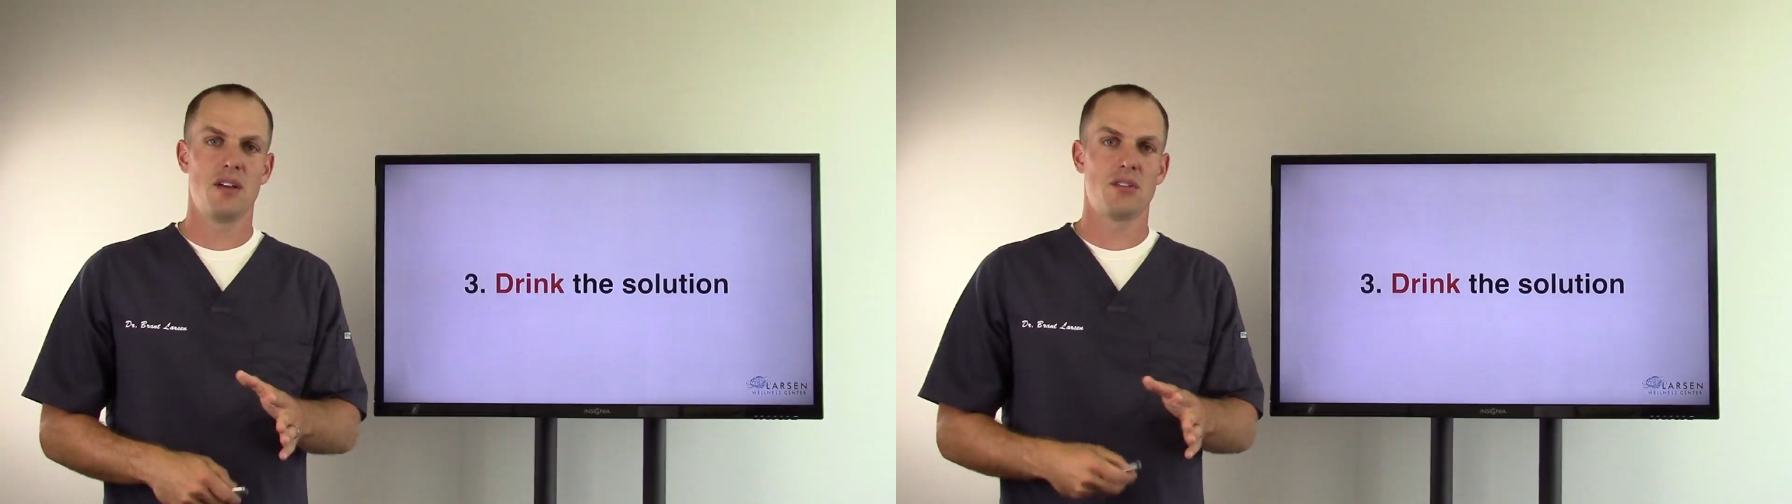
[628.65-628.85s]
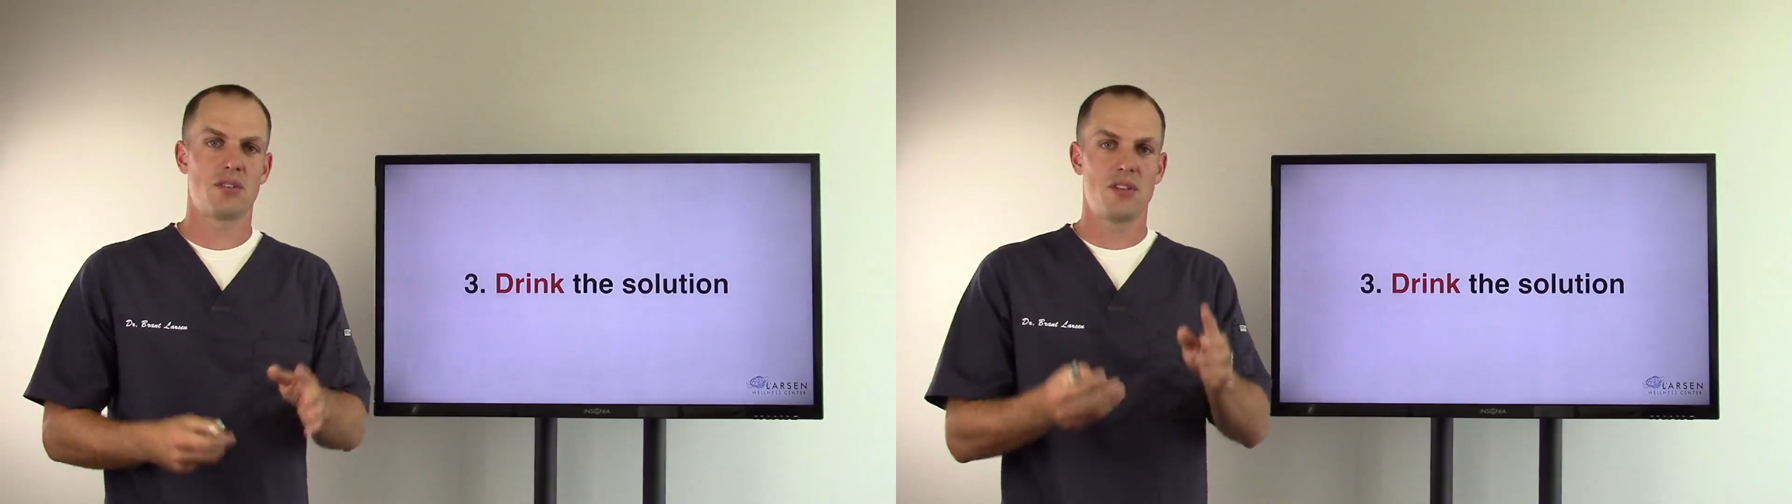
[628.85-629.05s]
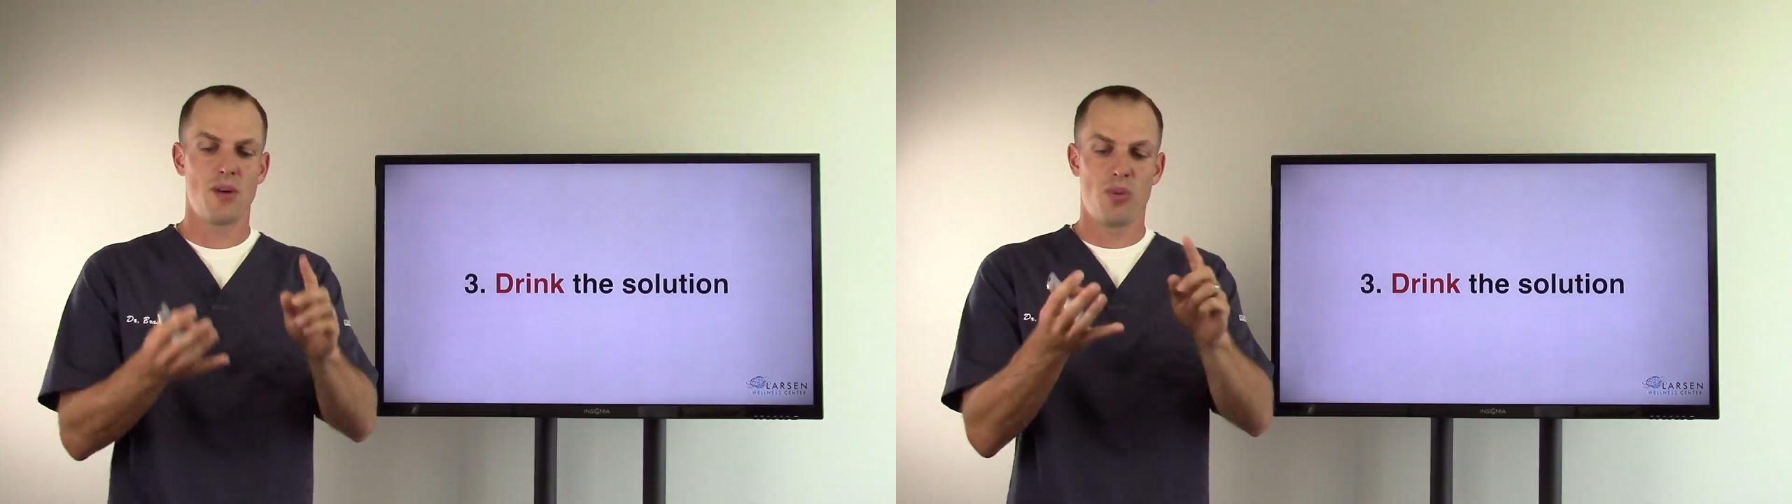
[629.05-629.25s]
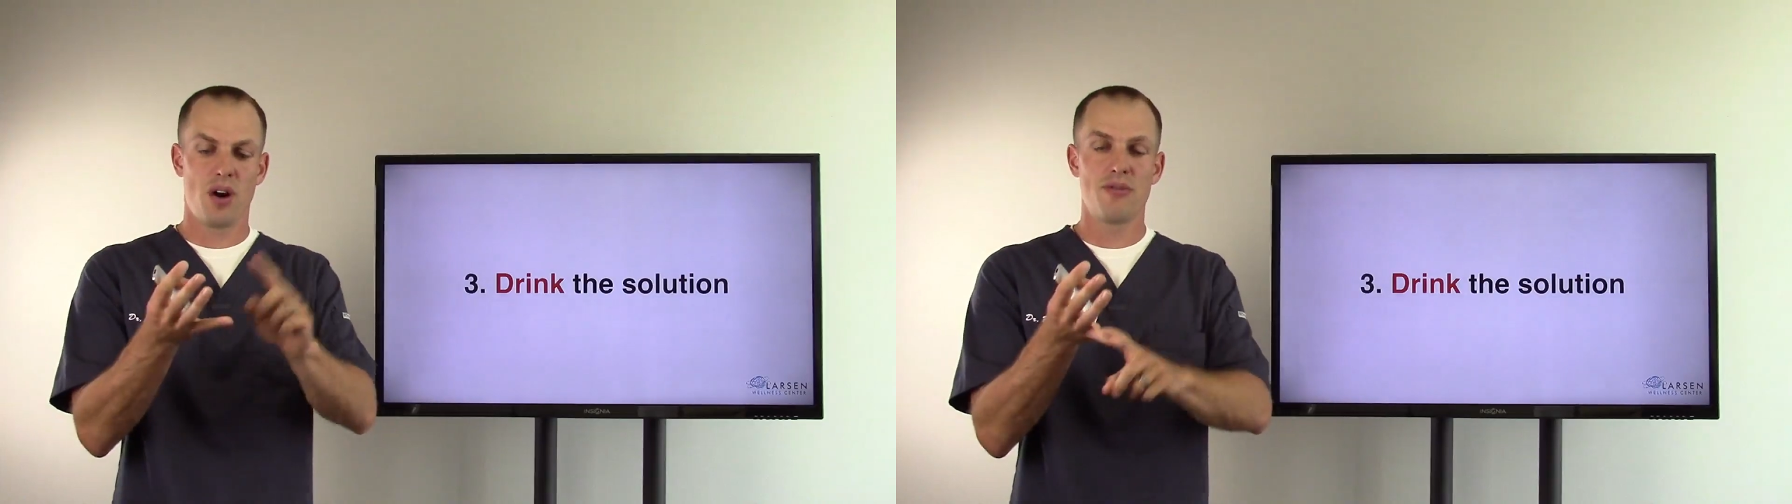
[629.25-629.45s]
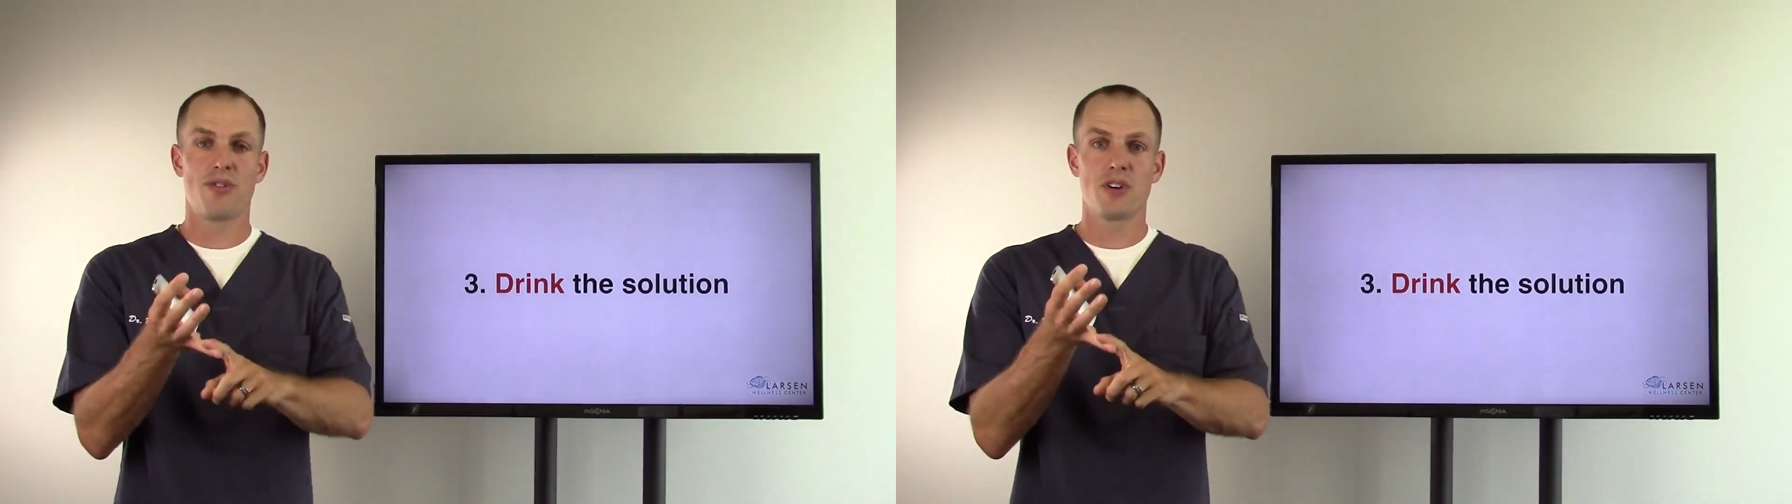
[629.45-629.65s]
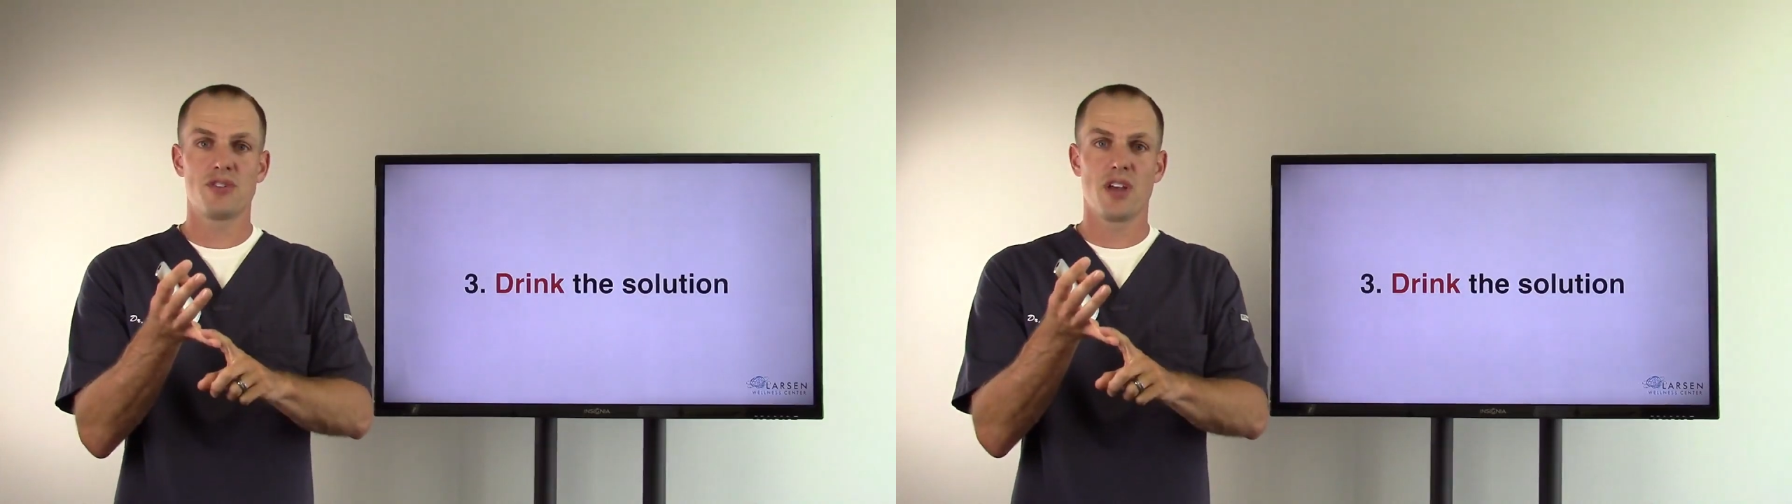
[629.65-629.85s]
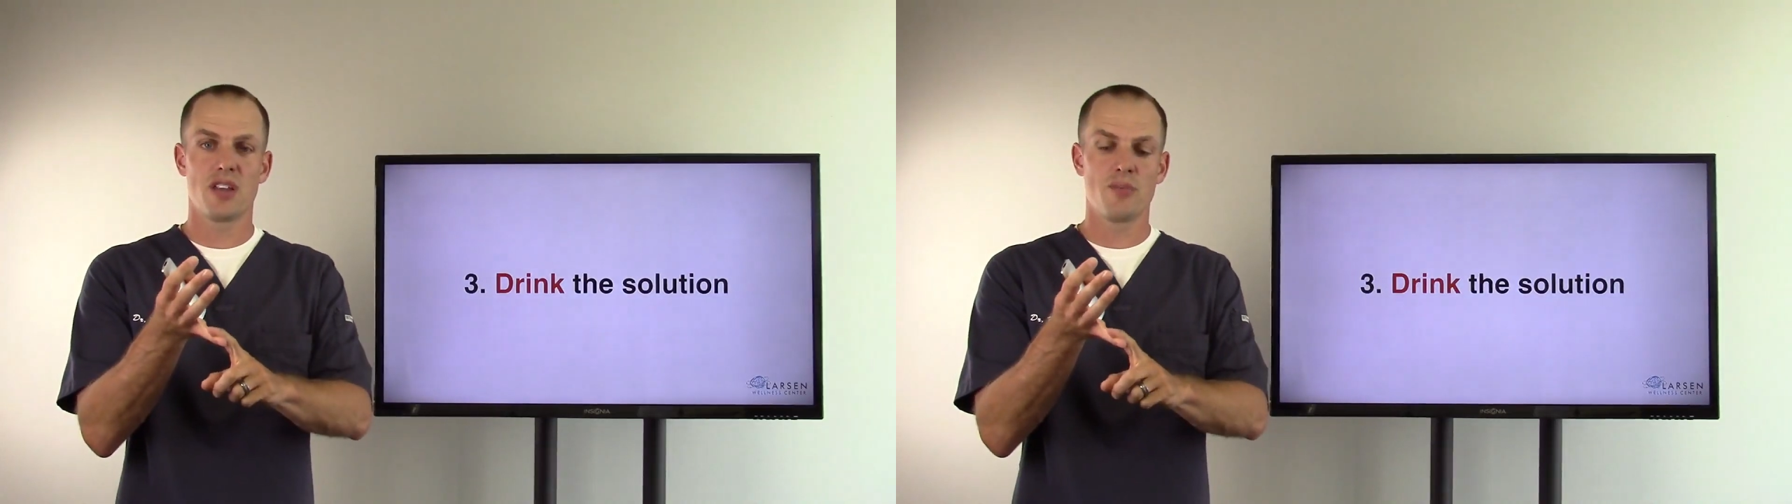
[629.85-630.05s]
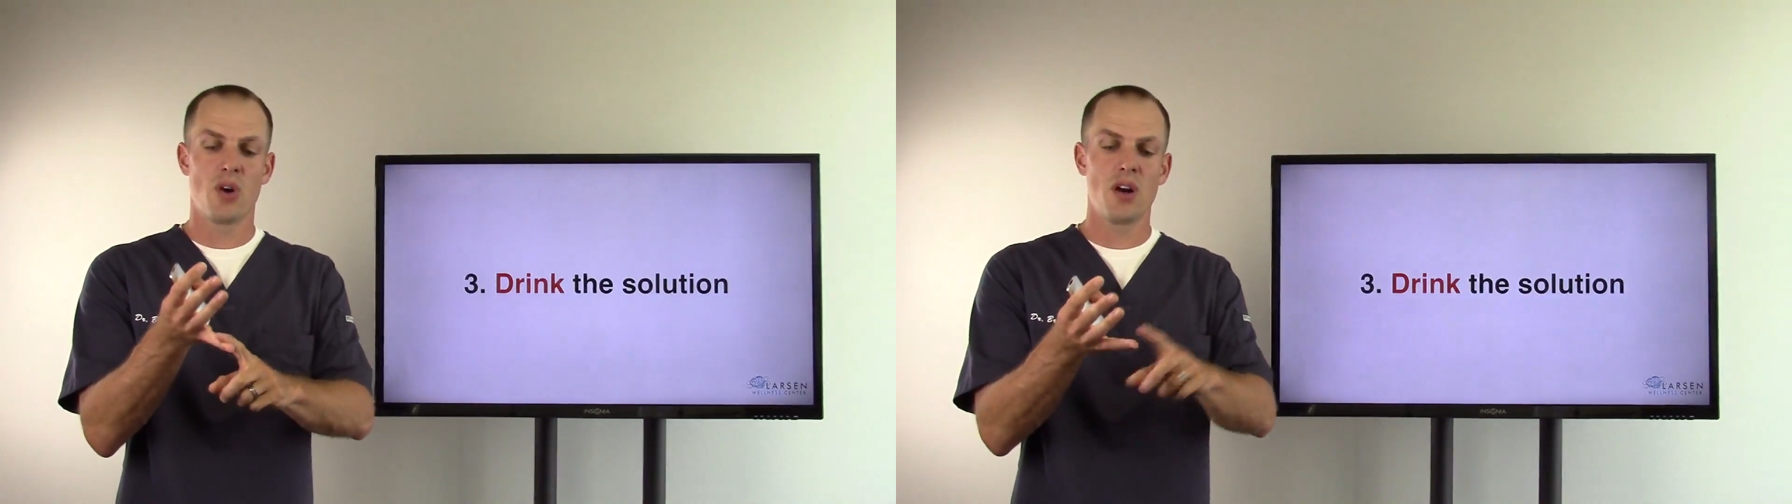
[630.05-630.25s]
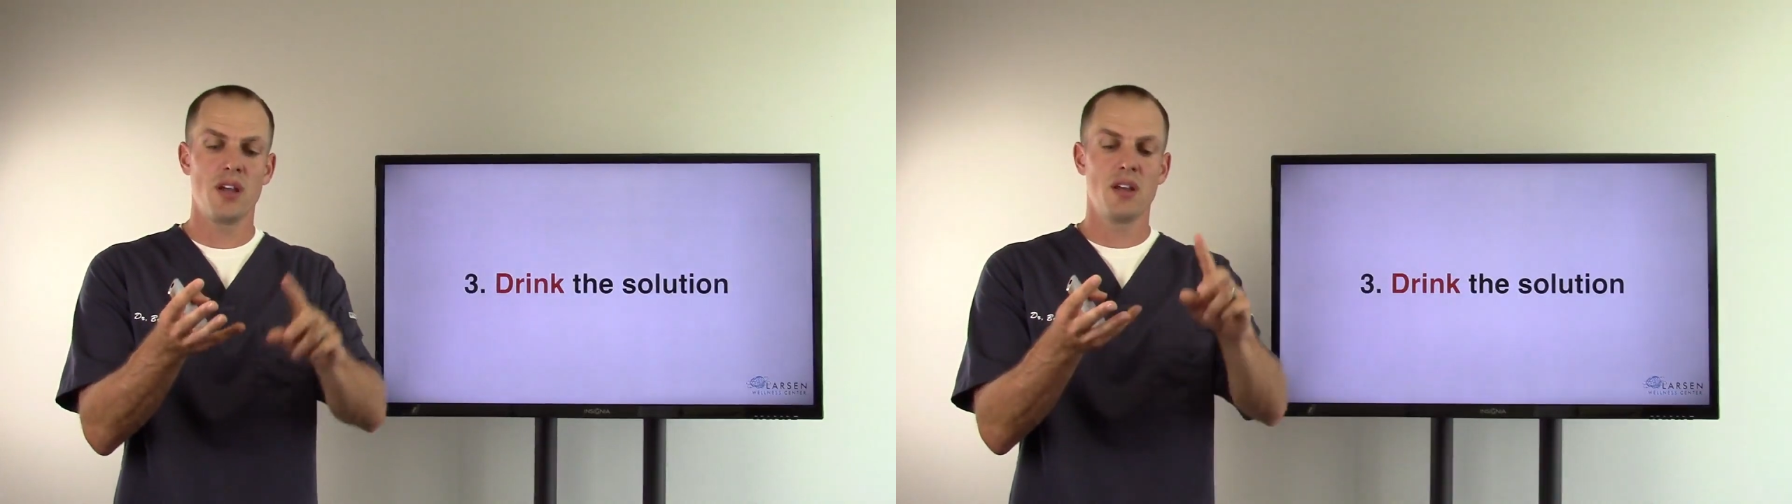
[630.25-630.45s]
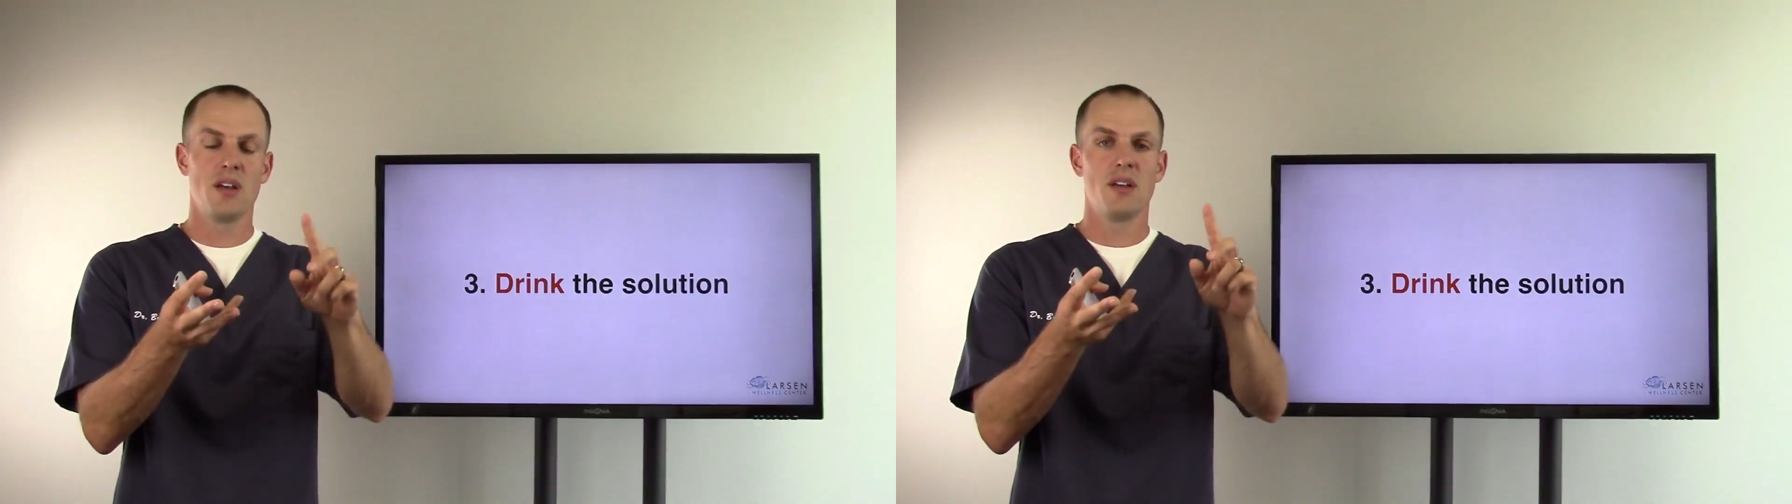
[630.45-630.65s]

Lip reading: So step one, first thing in the morning.